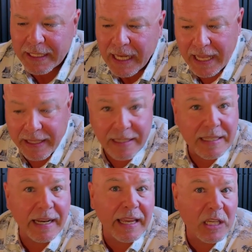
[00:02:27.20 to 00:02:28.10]
And then
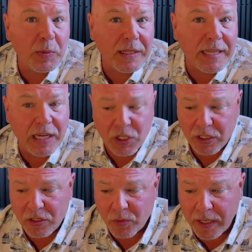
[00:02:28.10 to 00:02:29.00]
setting
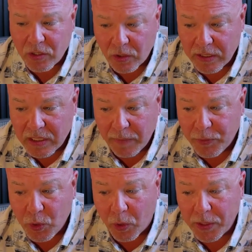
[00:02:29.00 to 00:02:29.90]
expectations, right? So step
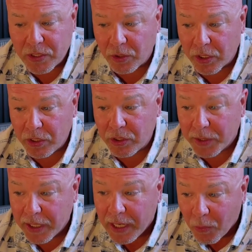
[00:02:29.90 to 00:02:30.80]
2, are we still going to do
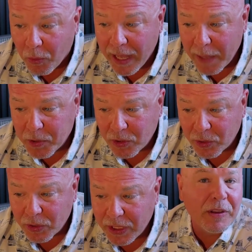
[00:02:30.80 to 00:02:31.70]
it? Well,
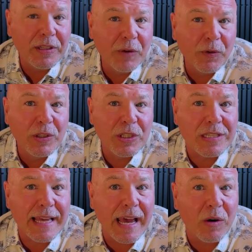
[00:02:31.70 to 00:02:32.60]
absolutely. The difference is
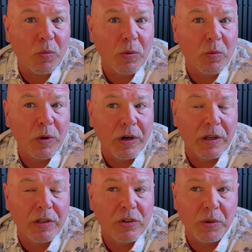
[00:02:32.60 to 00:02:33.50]
that we're going
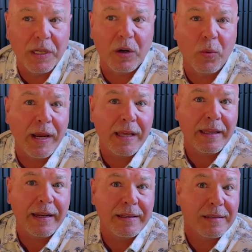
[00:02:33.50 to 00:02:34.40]
to do it in a way
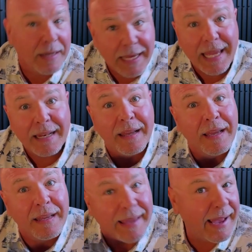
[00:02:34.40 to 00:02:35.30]
that is, again,
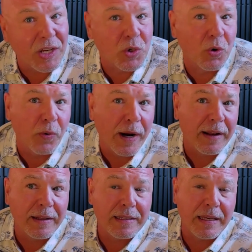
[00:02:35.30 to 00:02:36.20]
casual, rather
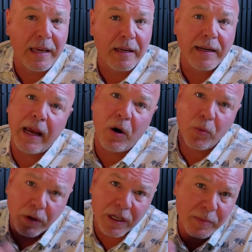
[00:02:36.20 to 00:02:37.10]
than saying, now
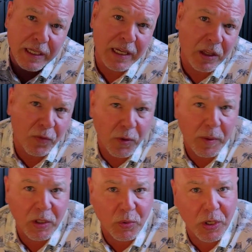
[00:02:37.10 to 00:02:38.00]
we're going to be together for
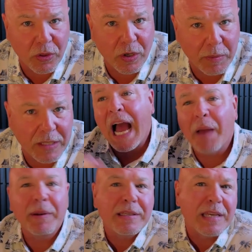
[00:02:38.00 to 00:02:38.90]
about 20 or 30 minutes. I'm
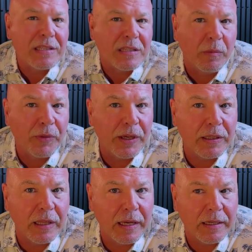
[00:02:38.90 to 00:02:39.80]
going to say something
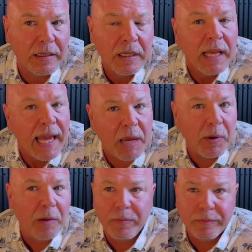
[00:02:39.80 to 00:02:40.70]
like, hey,
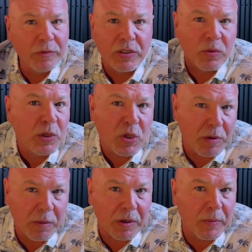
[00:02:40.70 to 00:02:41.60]
Bob, listen, we should be
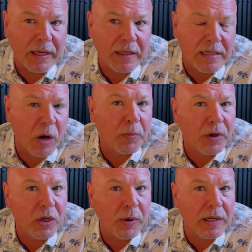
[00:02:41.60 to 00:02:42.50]
able to bang this out pretty
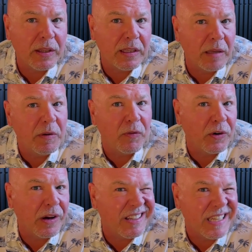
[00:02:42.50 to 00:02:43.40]
quickly. Let me
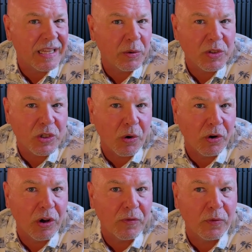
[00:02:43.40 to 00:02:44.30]
figure out exactly what's going
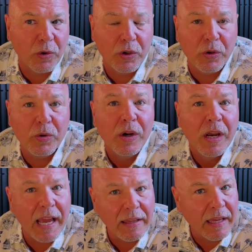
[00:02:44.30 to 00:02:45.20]
on for you.
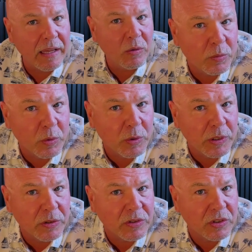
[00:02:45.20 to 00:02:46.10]
And then
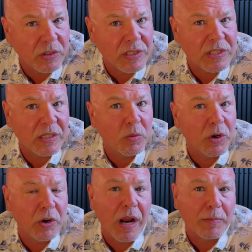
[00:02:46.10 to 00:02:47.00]
we'll start to see what
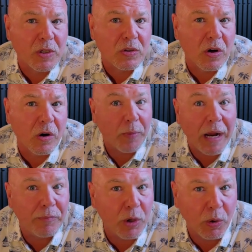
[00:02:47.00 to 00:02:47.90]
your options are.
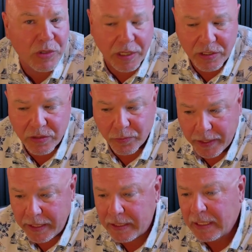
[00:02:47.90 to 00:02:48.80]
Bob knows us,
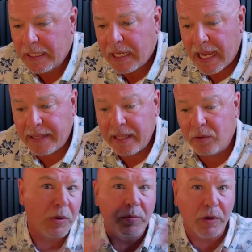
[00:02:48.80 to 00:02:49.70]
right? And then
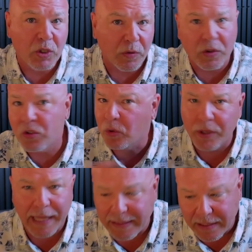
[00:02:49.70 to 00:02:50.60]
we bridge over the story.
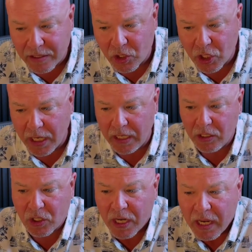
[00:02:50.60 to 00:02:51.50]
That doesn't
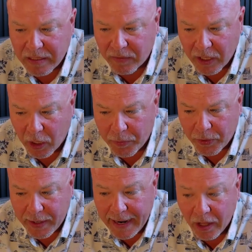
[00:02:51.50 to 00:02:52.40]
change. Develop
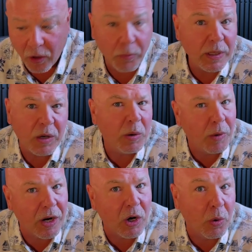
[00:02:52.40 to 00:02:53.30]
their hell, meaning we
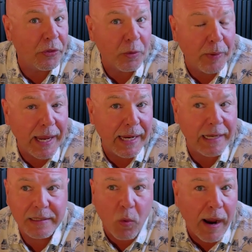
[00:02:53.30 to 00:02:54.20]
want to know what their pain
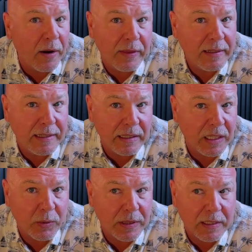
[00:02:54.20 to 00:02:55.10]
is. Why are they dealing
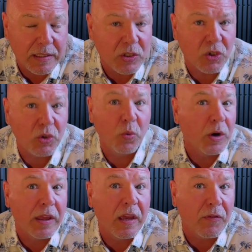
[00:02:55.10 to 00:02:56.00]
with this issue? What are
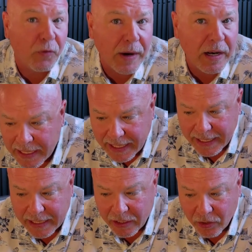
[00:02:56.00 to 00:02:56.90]
they afraid of?
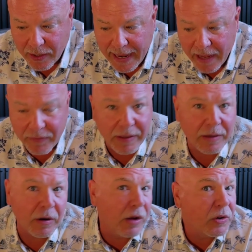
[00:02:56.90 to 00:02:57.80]
Getting into their
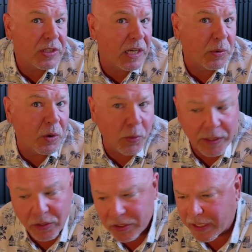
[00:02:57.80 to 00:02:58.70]
heaven, understanding what a win
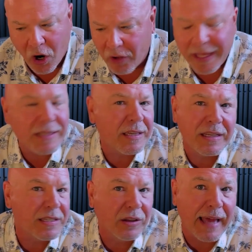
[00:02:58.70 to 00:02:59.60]
looks like. All that's going to
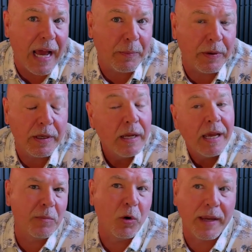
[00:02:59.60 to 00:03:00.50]
still happen.
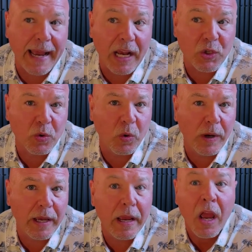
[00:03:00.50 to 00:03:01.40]
In a more casual
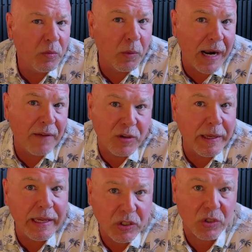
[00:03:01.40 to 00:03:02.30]
way, we're going to have some
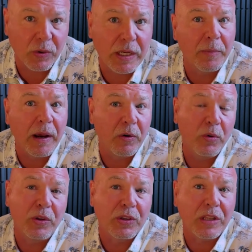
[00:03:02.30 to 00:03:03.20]
history about who
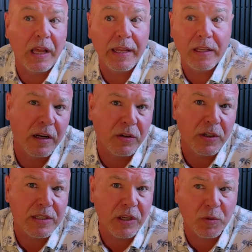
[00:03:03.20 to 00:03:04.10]
this client is. An attorney
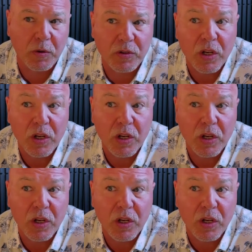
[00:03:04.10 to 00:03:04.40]
salesperson